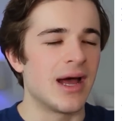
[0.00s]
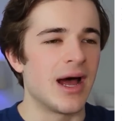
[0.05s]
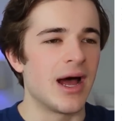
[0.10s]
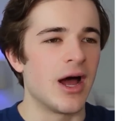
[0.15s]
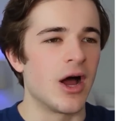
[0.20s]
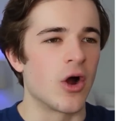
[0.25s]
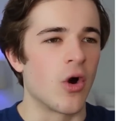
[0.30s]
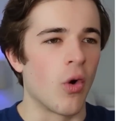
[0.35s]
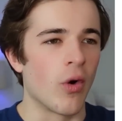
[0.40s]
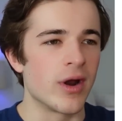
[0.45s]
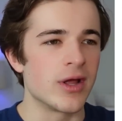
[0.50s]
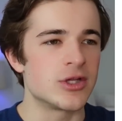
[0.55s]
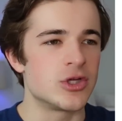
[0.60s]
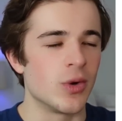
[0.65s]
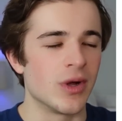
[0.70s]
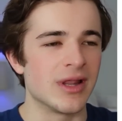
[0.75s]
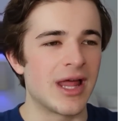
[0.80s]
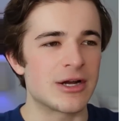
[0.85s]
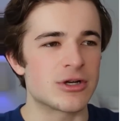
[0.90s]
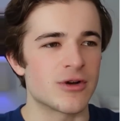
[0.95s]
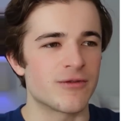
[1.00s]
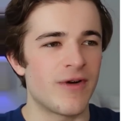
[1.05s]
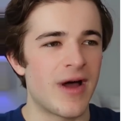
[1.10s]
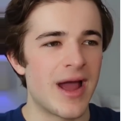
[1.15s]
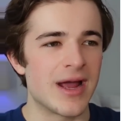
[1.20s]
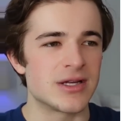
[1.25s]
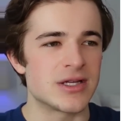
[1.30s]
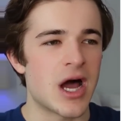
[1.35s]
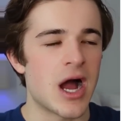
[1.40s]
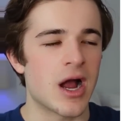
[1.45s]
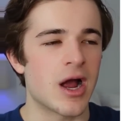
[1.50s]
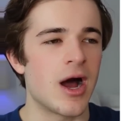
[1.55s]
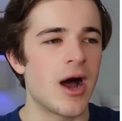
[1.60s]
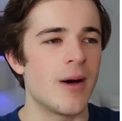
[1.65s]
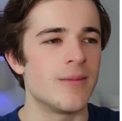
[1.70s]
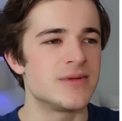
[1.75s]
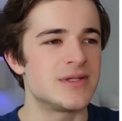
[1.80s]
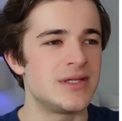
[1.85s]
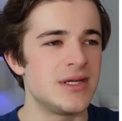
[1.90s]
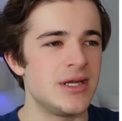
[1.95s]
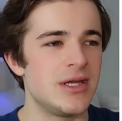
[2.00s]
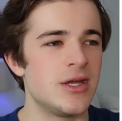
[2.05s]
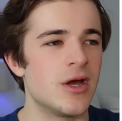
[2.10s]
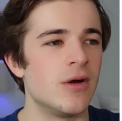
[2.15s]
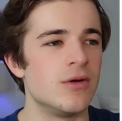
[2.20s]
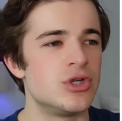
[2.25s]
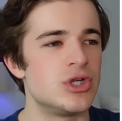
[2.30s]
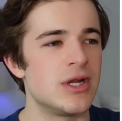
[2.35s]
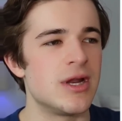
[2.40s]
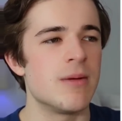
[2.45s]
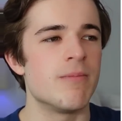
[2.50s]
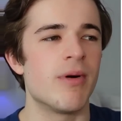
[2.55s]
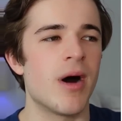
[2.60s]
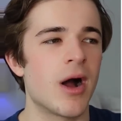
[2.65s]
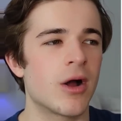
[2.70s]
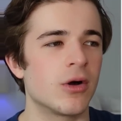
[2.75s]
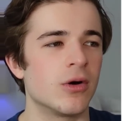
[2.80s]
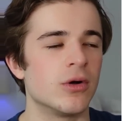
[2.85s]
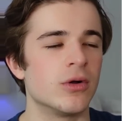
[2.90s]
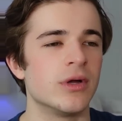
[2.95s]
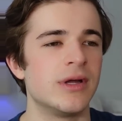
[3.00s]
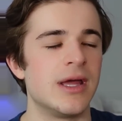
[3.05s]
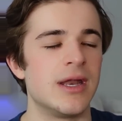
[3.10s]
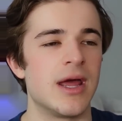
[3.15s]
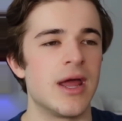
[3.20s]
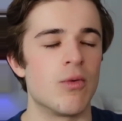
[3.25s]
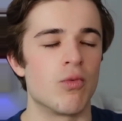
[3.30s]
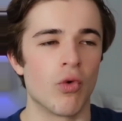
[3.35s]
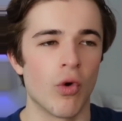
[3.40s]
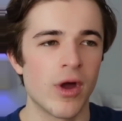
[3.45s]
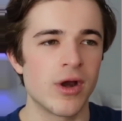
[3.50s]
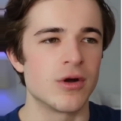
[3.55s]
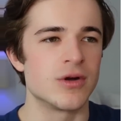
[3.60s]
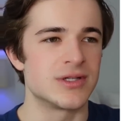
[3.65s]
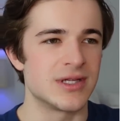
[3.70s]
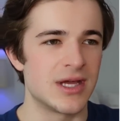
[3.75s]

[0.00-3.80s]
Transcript: according to electrifying.com CEO Ginny Buckle, in a Reuters